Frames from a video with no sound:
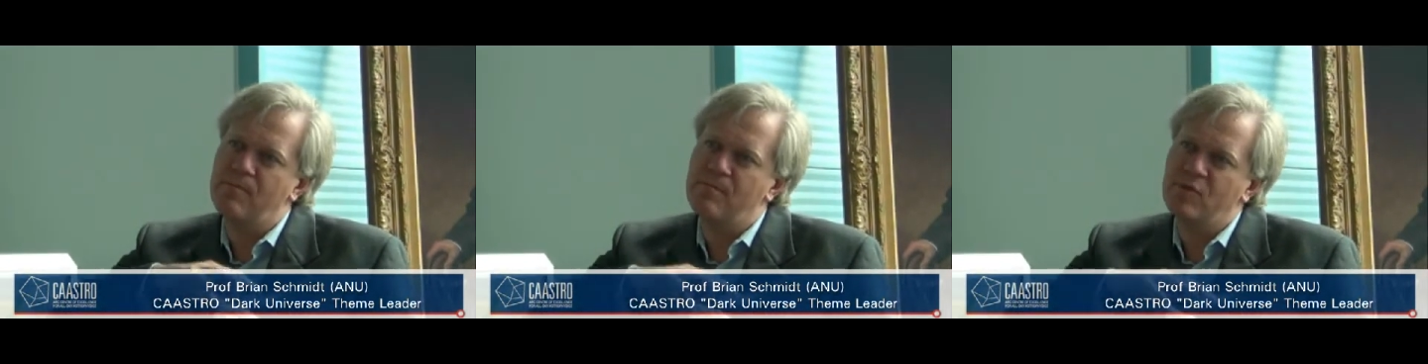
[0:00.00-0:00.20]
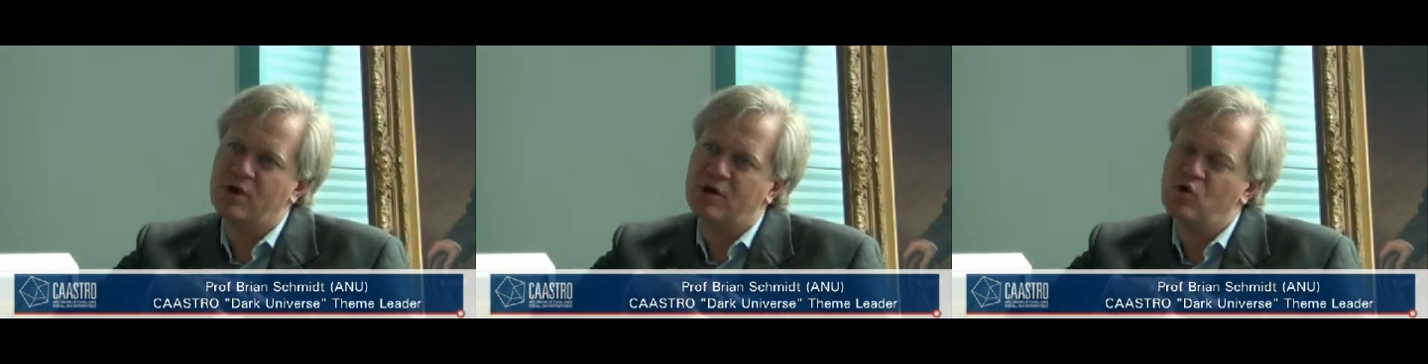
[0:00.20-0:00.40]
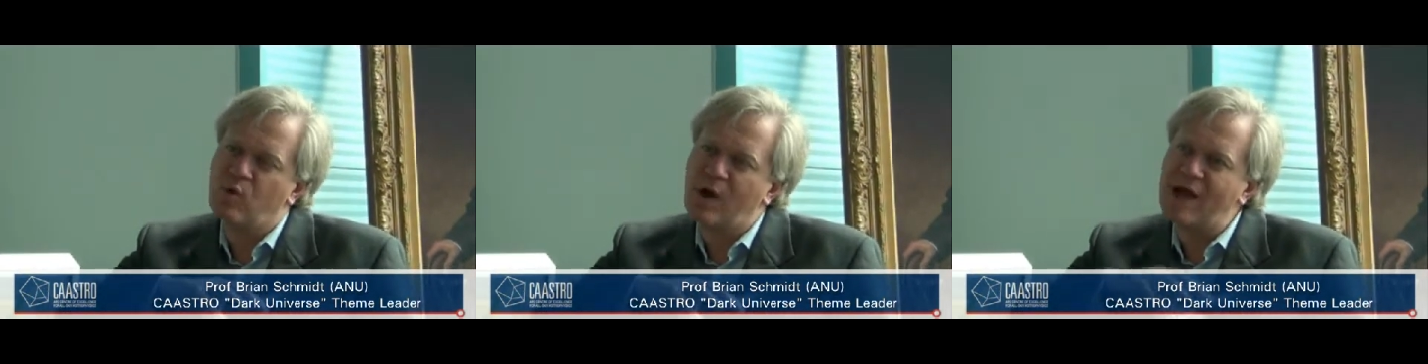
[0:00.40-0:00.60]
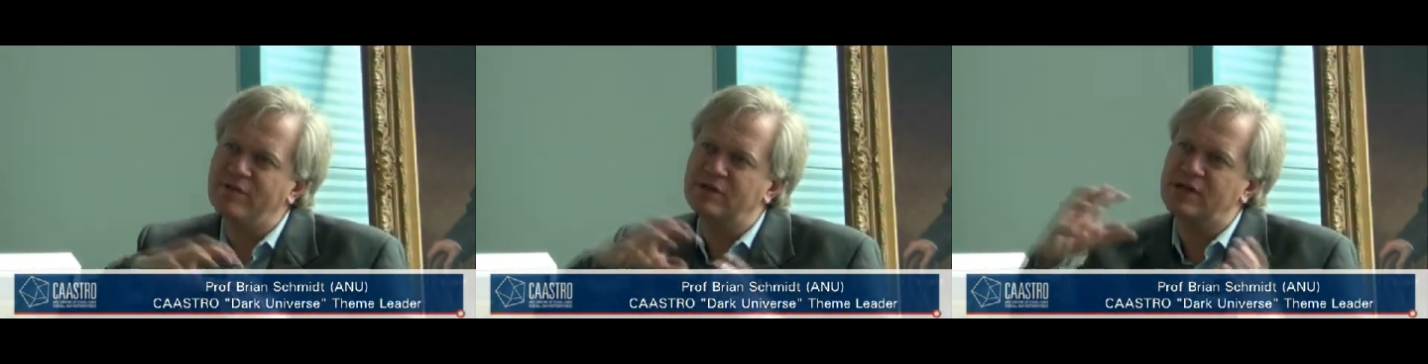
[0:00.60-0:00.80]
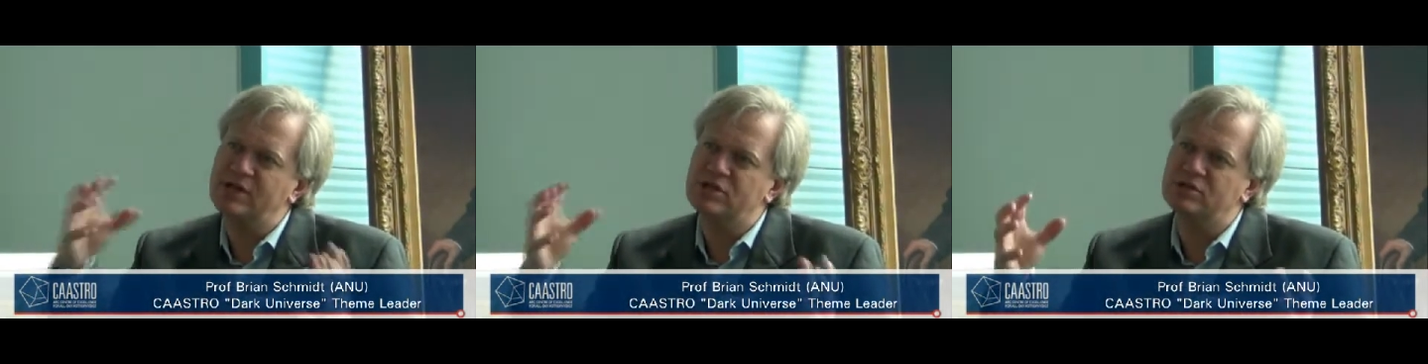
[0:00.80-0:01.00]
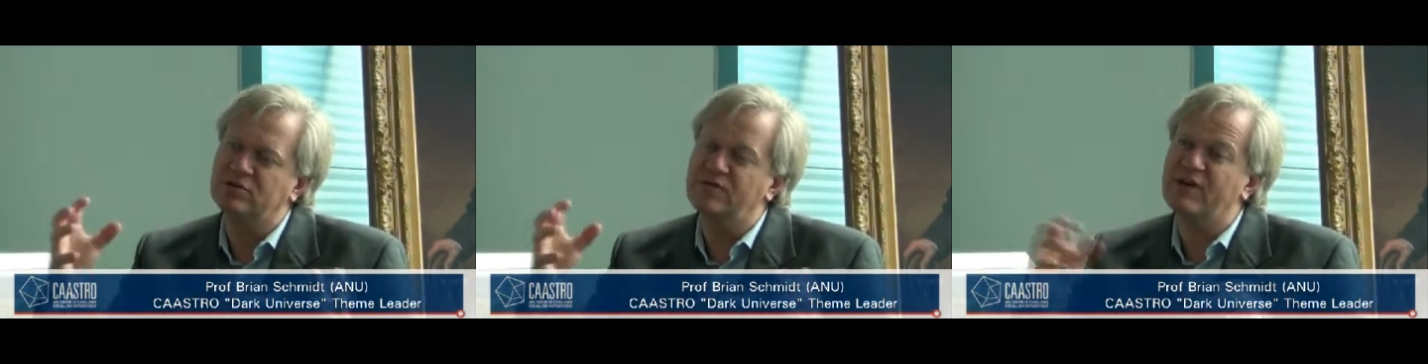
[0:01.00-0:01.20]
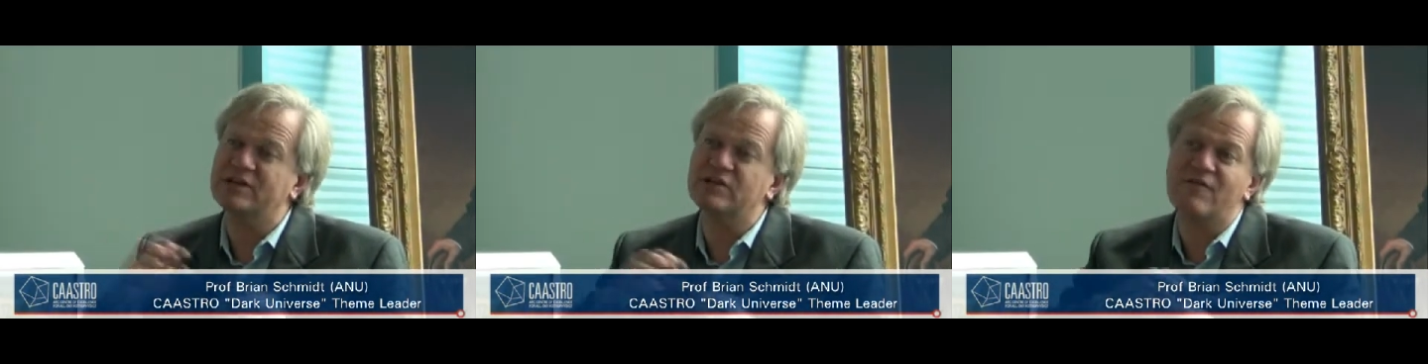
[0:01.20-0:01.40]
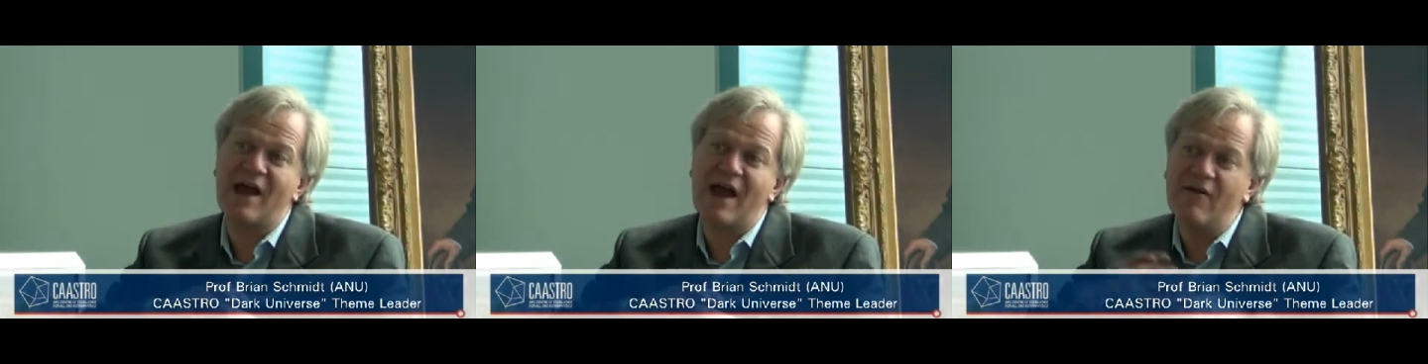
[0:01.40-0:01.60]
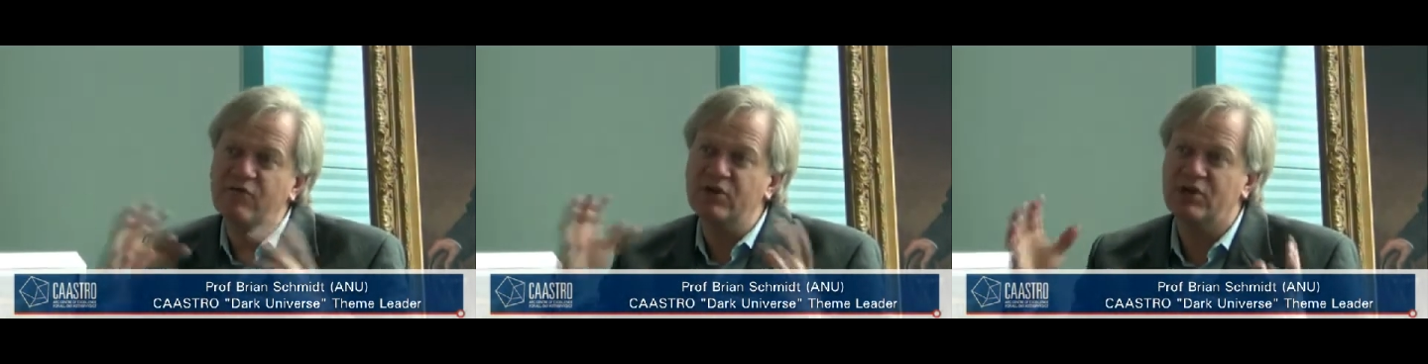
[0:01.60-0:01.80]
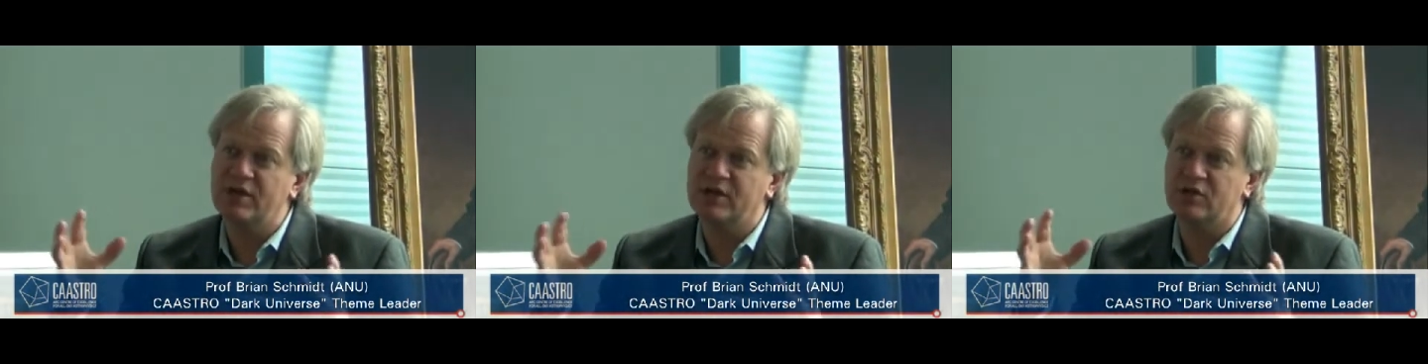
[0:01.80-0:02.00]
the gravitational effect of
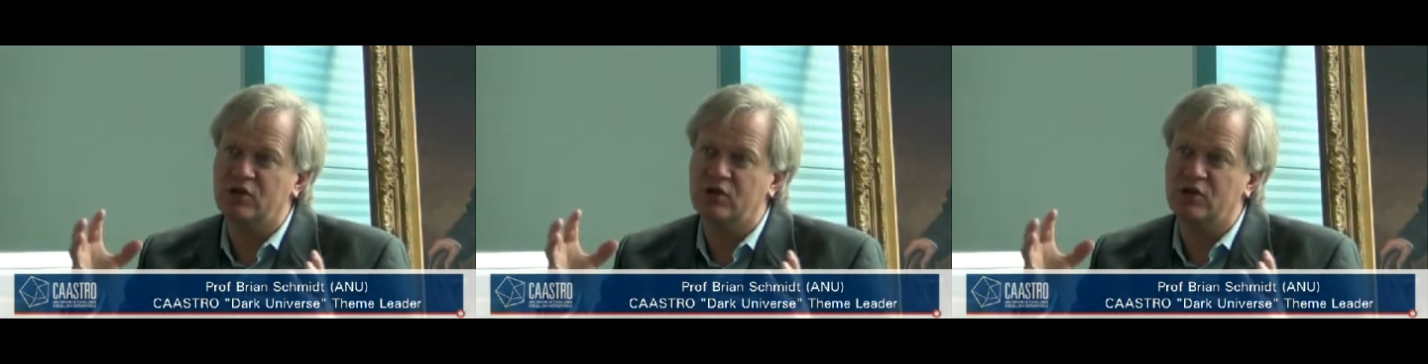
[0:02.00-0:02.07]
everything